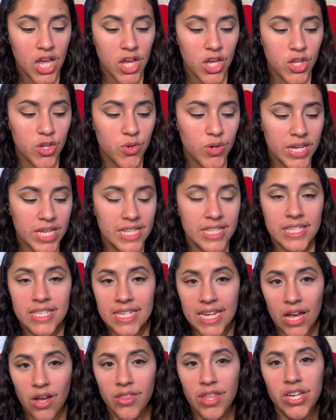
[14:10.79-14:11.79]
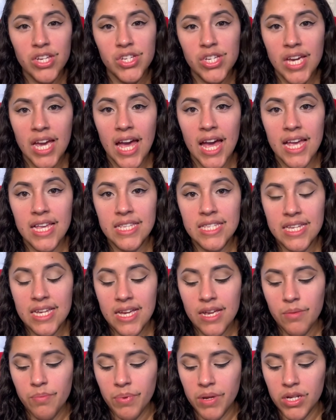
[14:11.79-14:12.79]
you can tell that she has
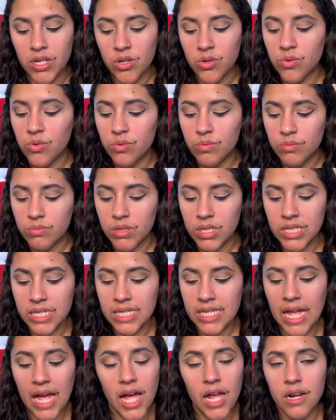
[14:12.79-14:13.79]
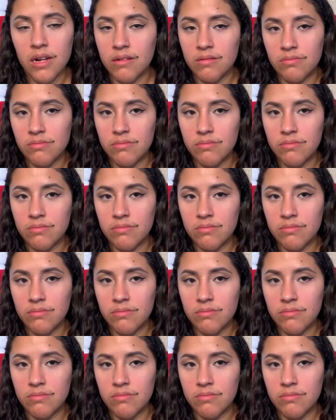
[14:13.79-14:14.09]
it, but you, it's not,